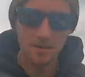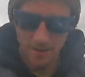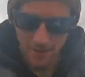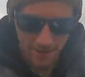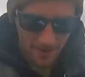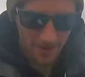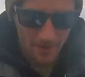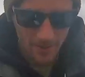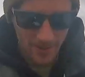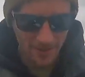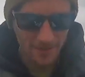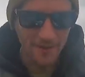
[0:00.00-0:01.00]
Oh.
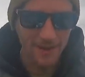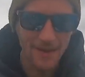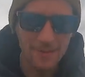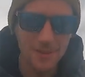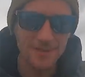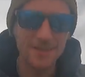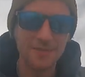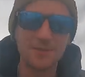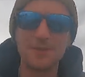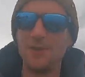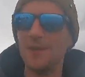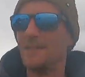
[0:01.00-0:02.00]
Well, I'm going to get
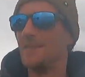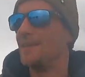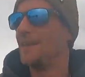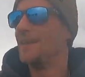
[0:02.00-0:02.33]
myself sorted.